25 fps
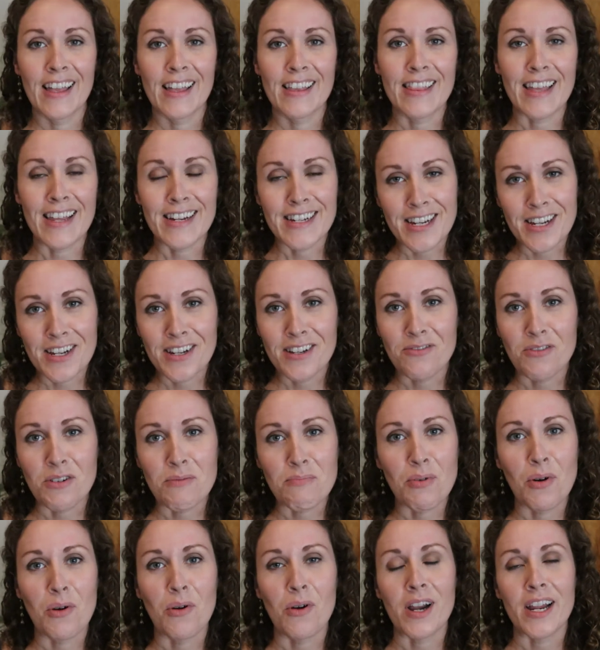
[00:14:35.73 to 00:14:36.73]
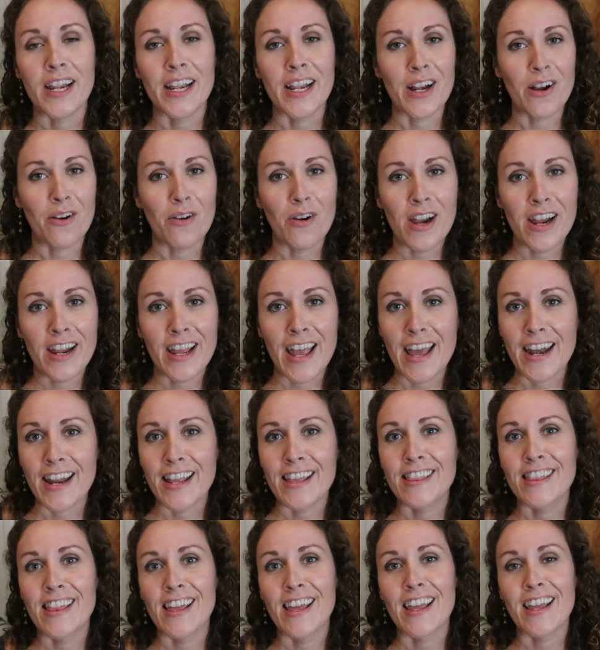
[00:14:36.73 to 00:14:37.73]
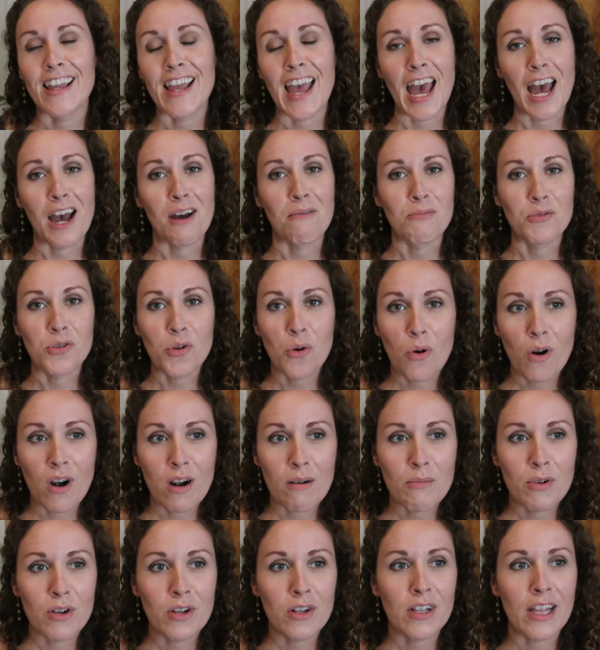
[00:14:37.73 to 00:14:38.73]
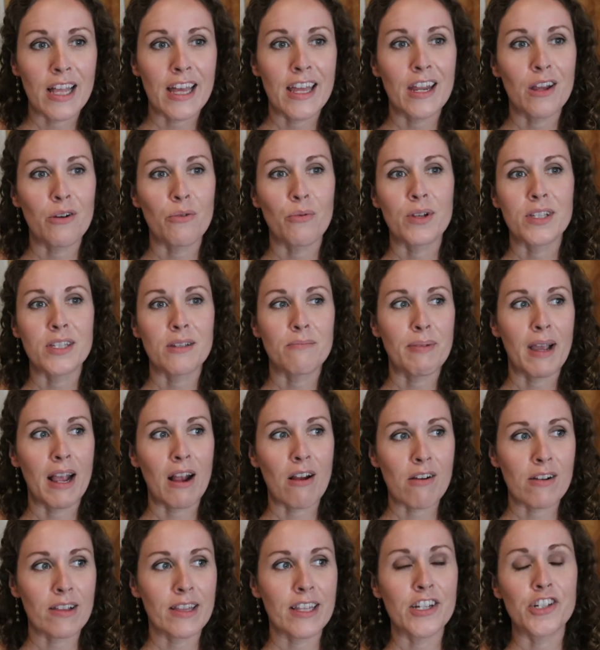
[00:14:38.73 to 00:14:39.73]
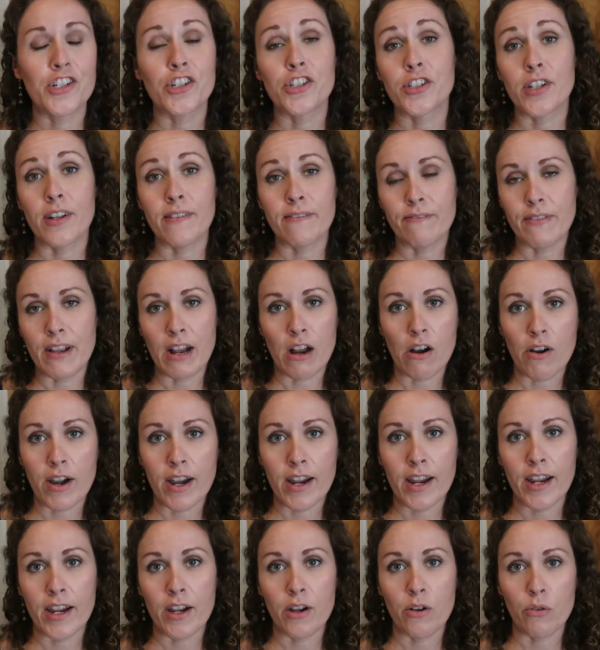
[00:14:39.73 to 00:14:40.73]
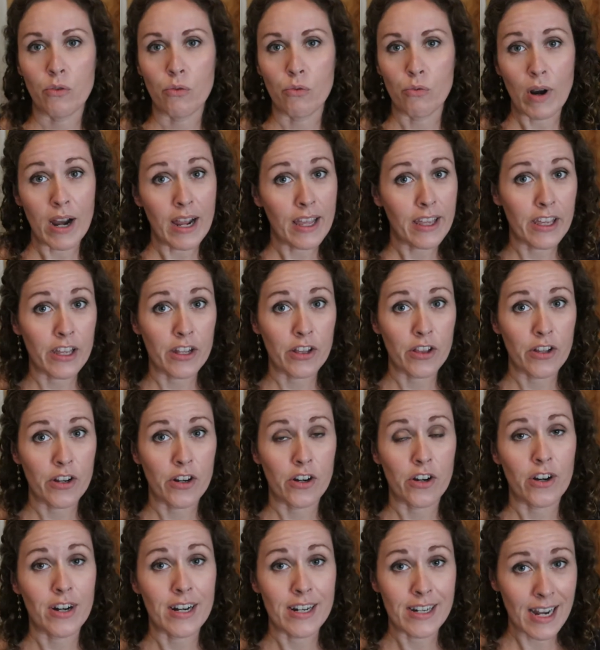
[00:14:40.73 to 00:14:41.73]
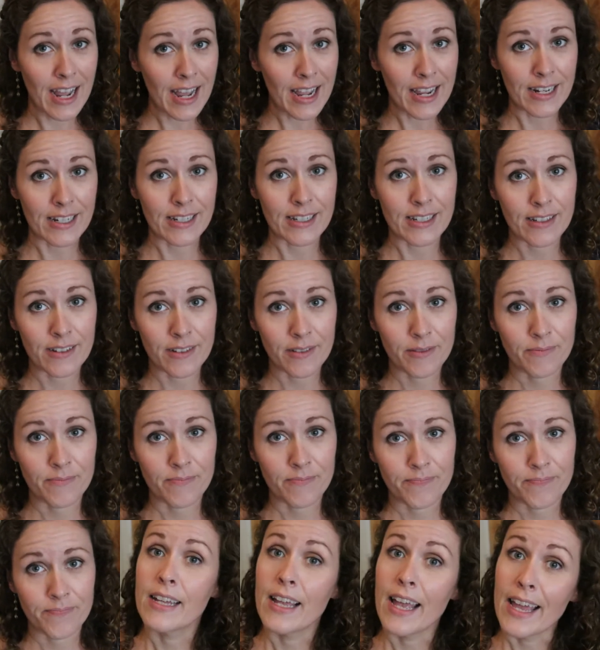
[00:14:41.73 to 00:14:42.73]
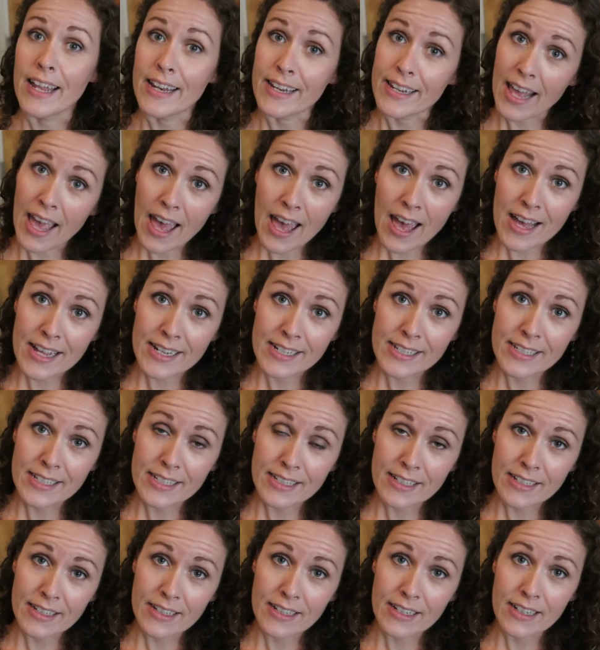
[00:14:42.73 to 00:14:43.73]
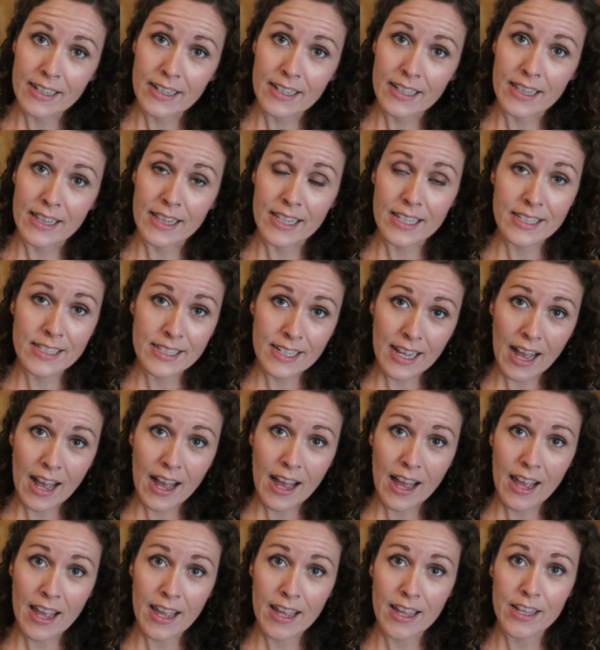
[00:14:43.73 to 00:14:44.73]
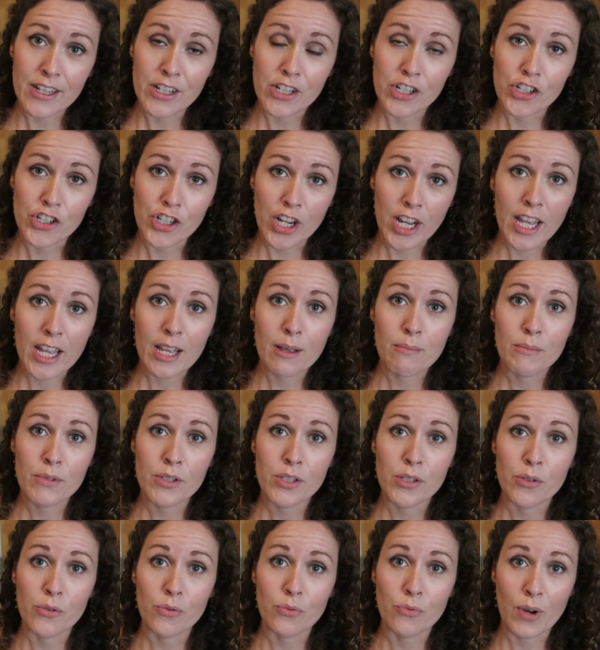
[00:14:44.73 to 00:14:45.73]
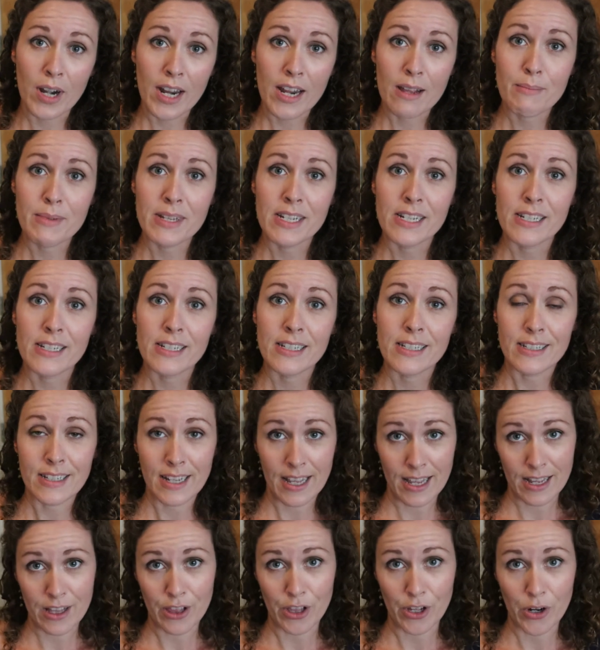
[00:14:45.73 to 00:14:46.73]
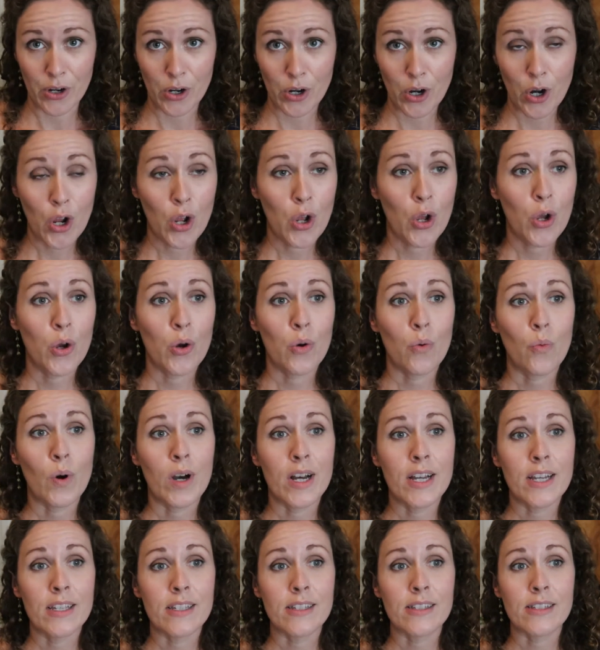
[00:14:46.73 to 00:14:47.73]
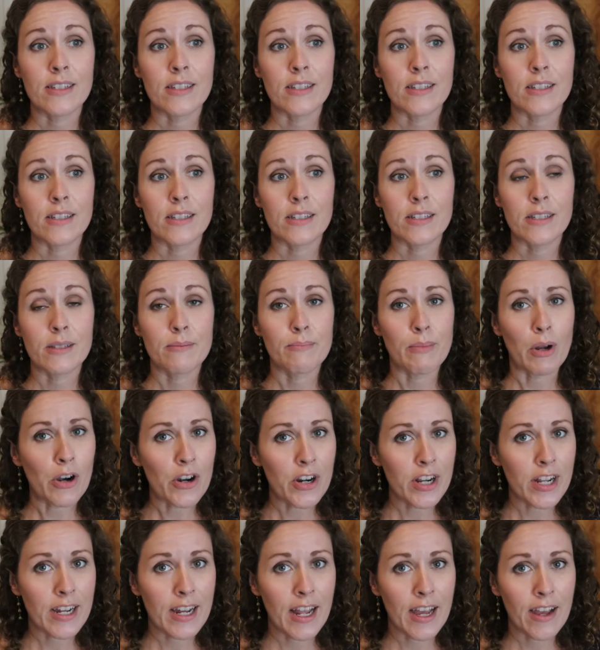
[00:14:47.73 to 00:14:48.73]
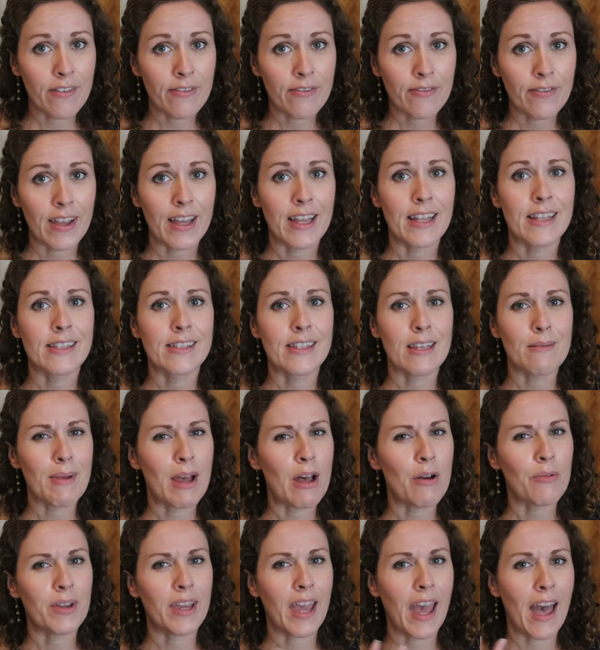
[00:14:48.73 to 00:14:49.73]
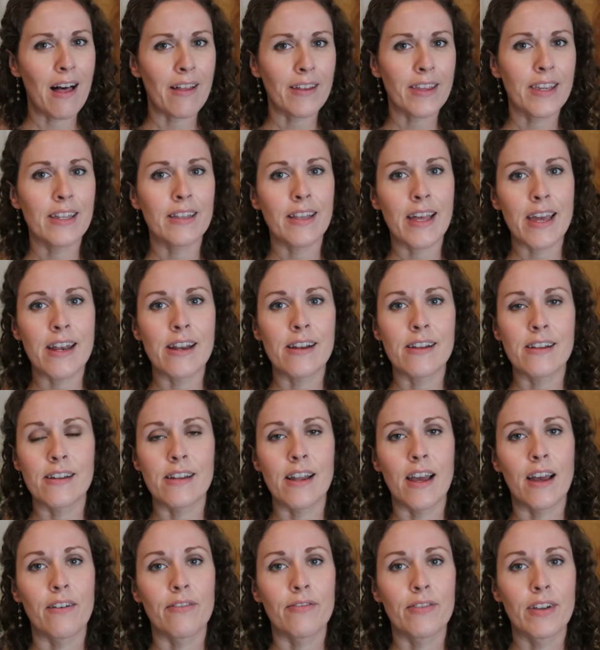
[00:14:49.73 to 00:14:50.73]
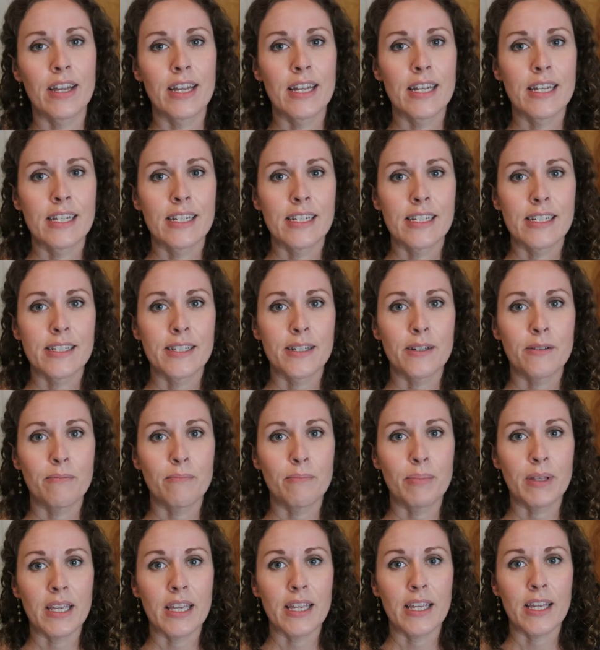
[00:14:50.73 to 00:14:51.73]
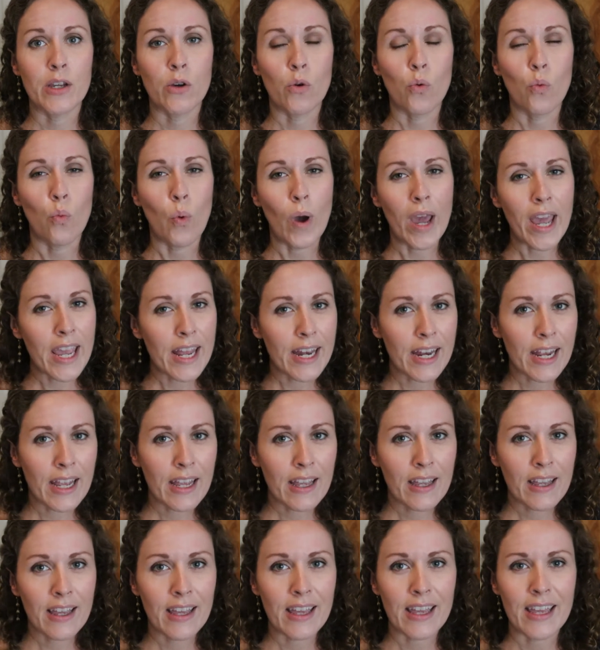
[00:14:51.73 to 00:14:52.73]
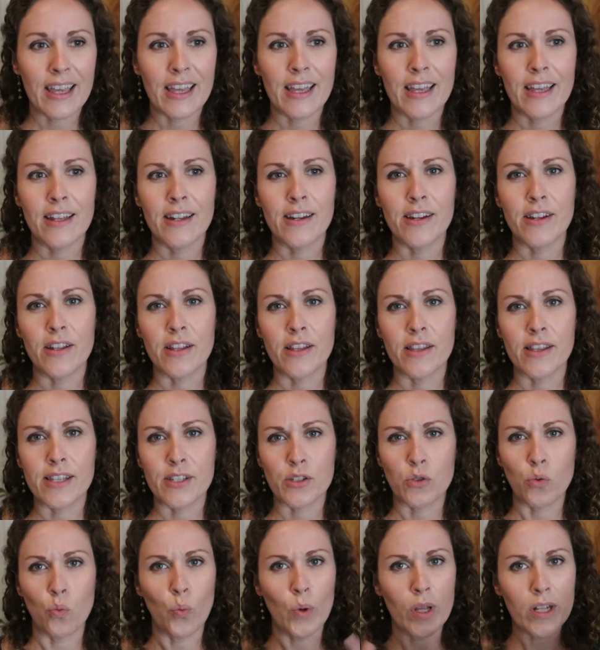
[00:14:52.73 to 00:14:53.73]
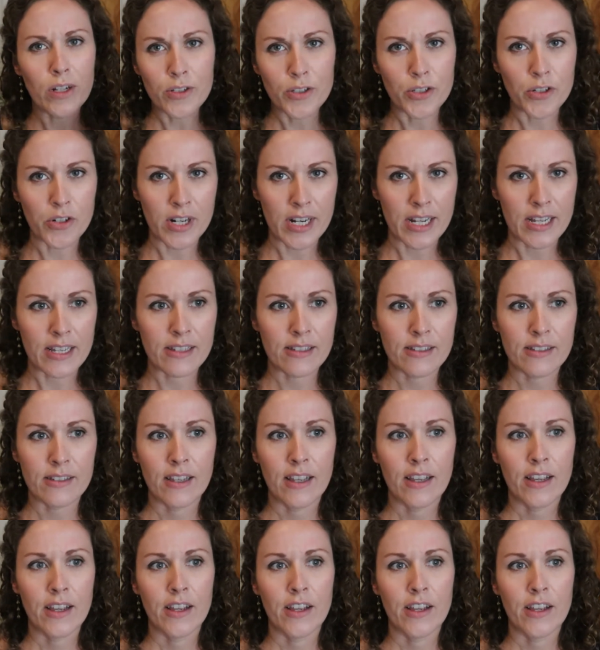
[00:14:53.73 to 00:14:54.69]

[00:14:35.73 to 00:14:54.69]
They didn't report hearing anything abnormal, and it was apparently just a very regular night. And yet, this guy, James Raymond Taylor, was smart enough and somehow calculated enough to be waiting in this wilderness